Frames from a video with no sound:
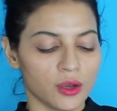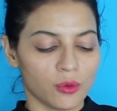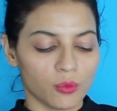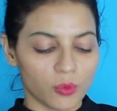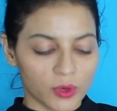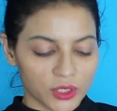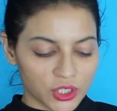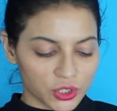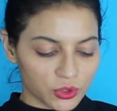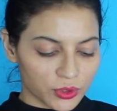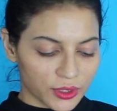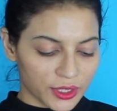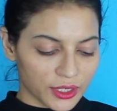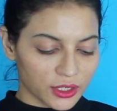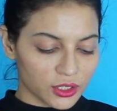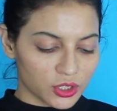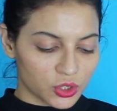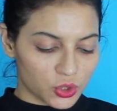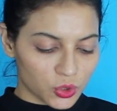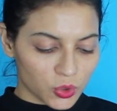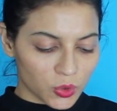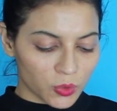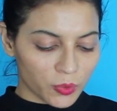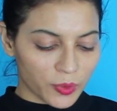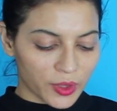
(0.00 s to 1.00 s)
What you can
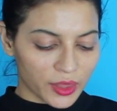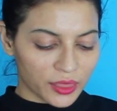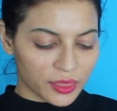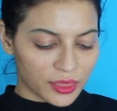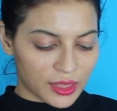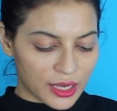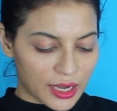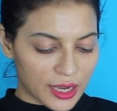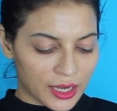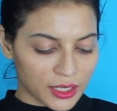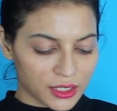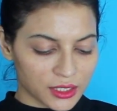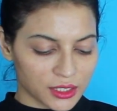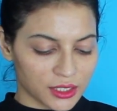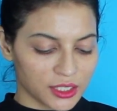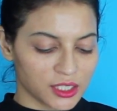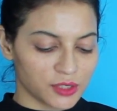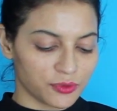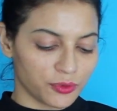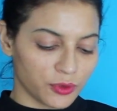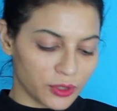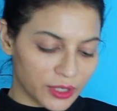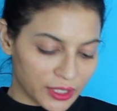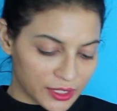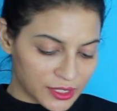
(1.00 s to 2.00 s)
do with that
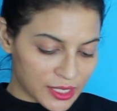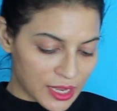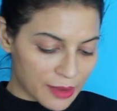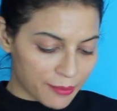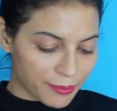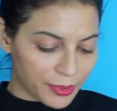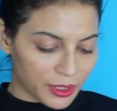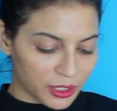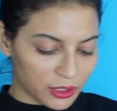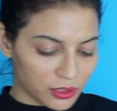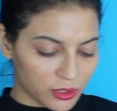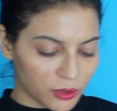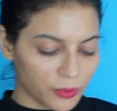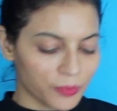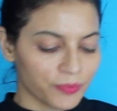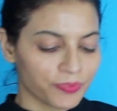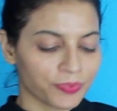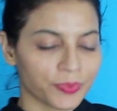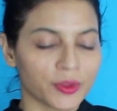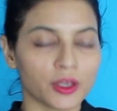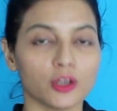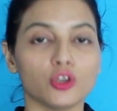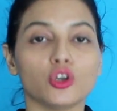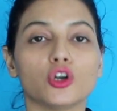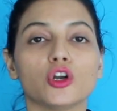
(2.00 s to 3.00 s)
is, for example,
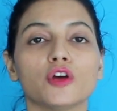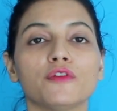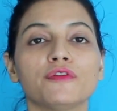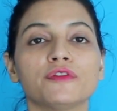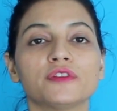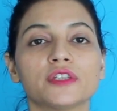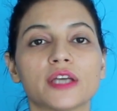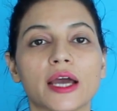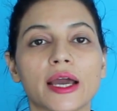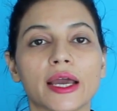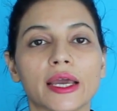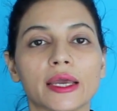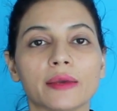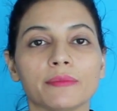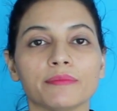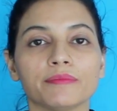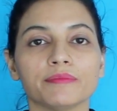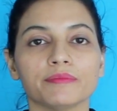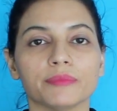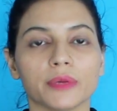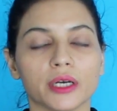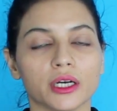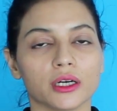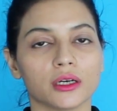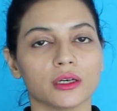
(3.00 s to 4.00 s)
a lot of
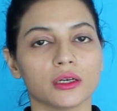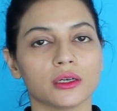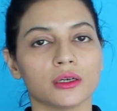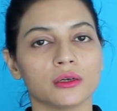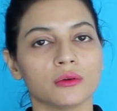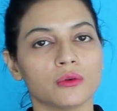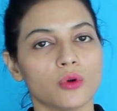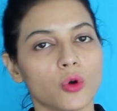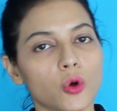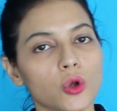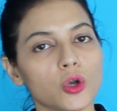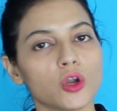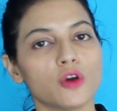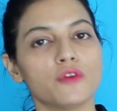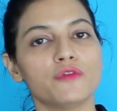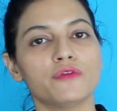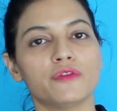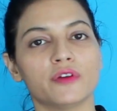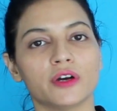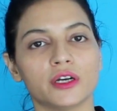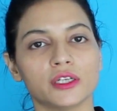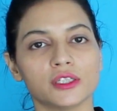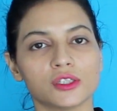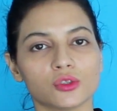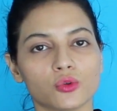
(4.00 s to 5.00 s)
time all of
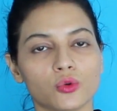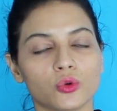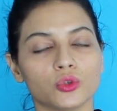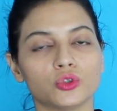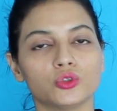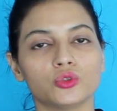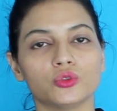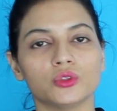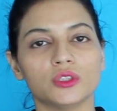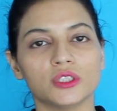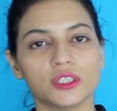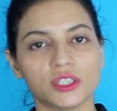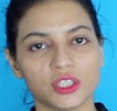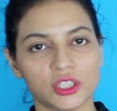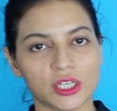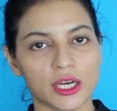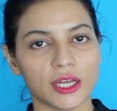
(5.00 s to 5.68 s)
us go through this